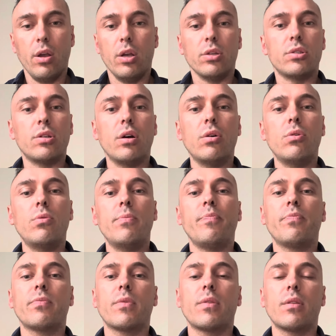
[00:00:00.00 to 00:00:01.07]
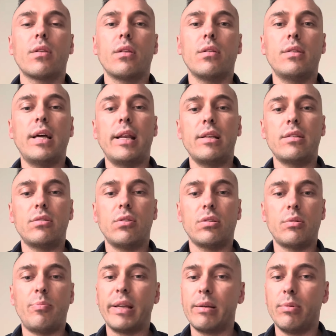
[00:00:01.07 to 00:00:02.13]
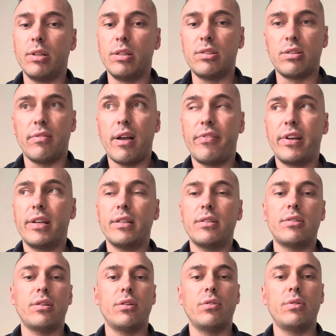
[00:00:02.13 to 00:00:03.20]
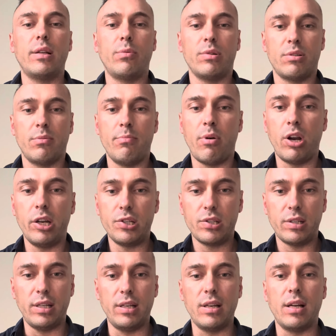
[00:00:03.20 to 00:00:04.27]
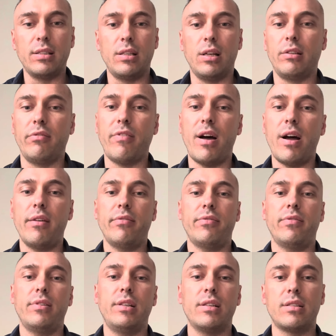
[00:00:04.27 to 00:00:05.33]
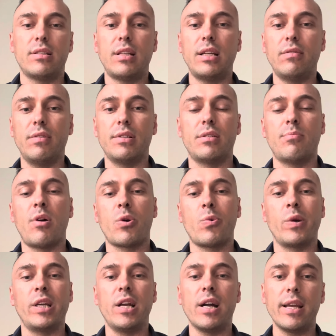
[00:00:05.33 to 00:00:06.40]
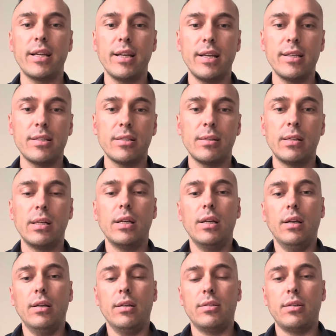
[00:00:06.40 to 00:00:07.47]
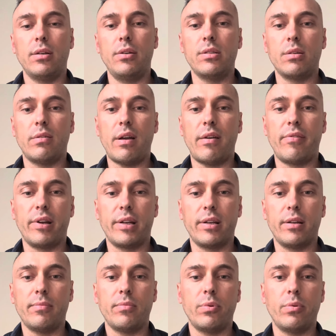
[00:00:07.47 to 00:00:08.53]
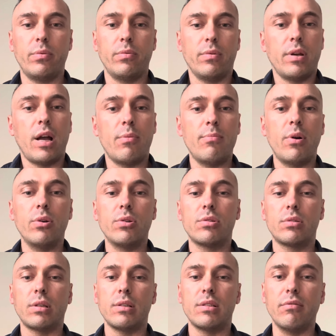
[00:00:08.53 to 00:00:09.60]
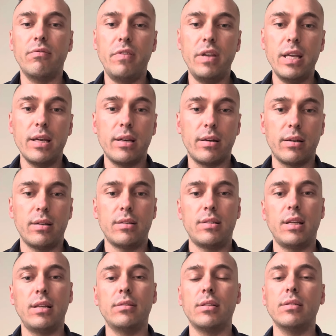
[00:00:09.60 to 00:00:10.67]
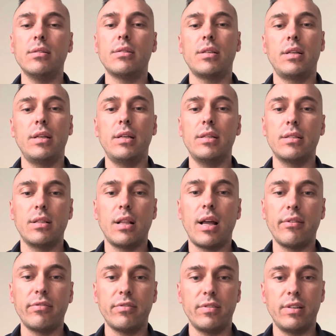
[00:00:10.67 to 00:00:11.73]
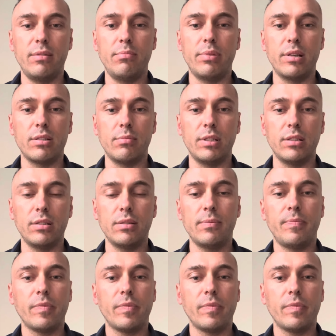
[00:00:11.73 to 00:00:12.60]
So that is not applicable in South Africa, so that was abolished in 1995 in the State versus Makwanyane case. So in South Africa, our most severe sentence is life imprisonment.